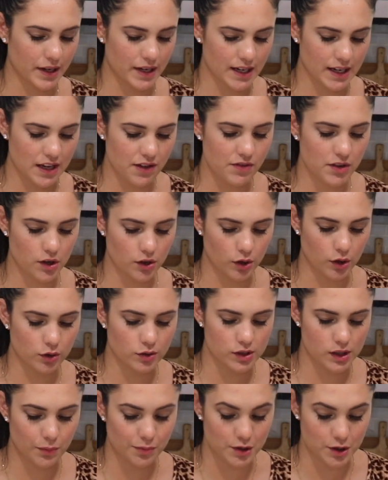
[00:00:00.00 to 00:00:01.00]
gonna give you a
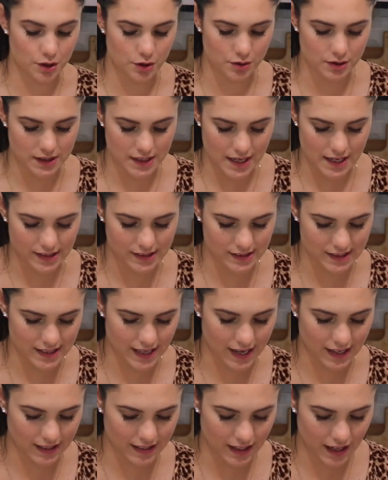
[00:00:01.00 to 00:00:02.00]
close-up so you see
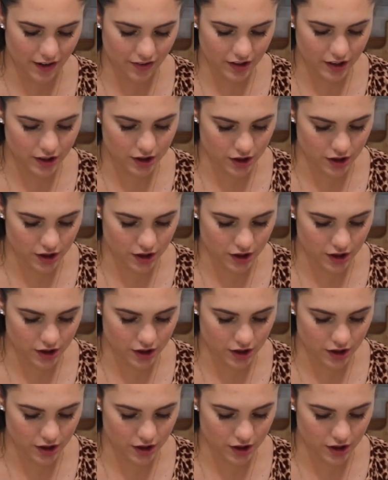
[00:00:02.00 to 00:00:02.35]
exactly how they